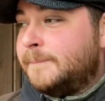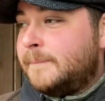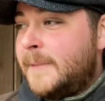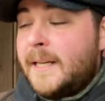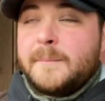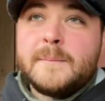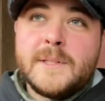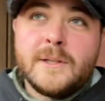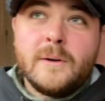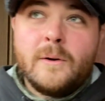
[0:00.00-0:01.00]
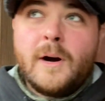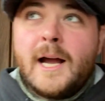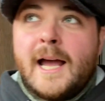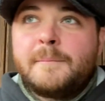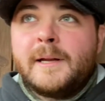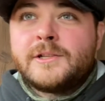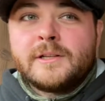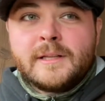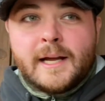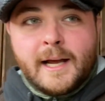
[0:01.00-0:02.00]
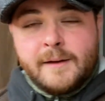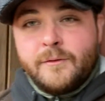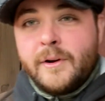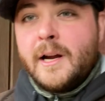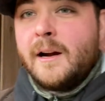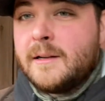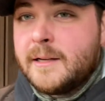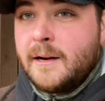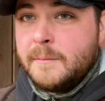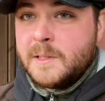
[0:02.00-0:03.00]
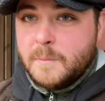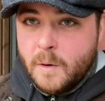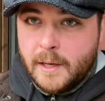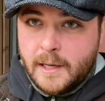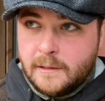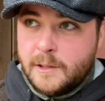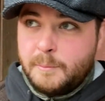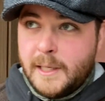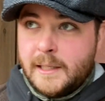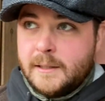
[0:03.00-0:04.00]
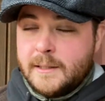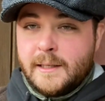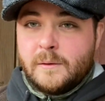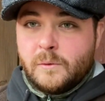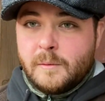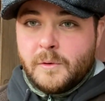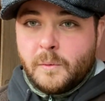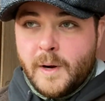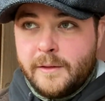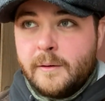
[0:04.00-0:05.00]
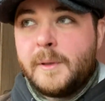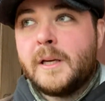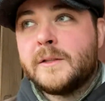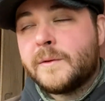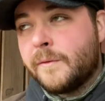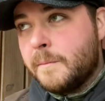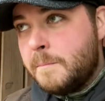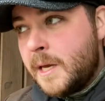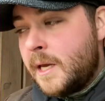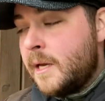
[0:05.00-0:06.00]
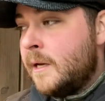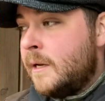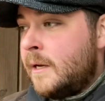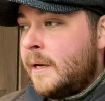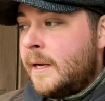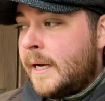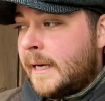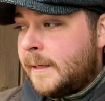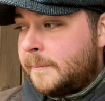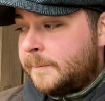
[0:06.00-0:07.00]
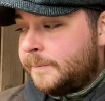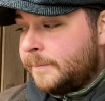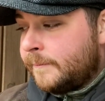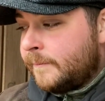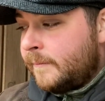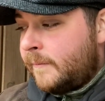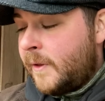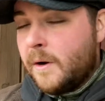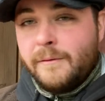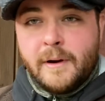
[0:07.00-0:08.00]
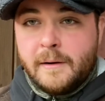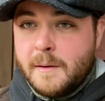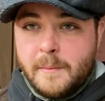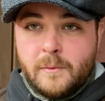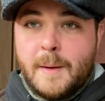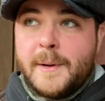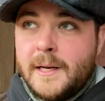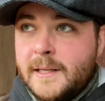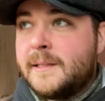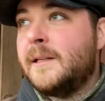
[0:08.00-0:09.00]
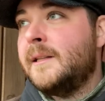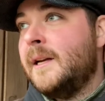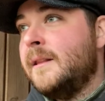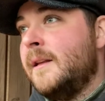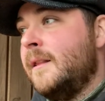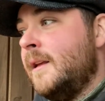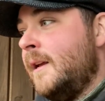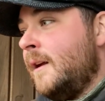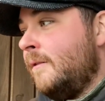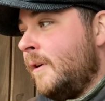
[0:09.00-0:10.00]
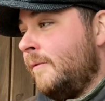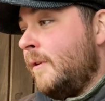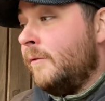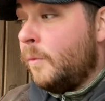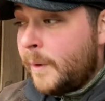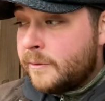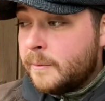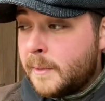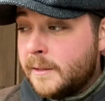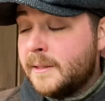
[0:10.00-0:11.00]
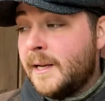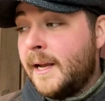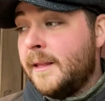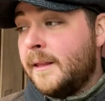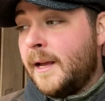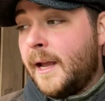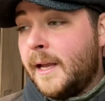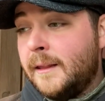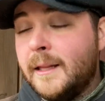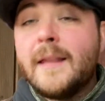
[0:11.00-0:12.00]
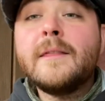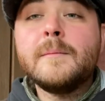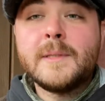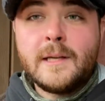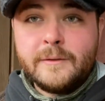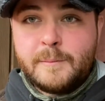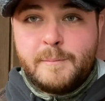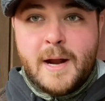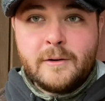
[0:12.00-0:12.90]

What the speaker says: Yeah, so I had mentioned that I have a very hard time smoking English blends in warmer weather because for me, they're very reminiscent and then of the winter months, and they lend themselves better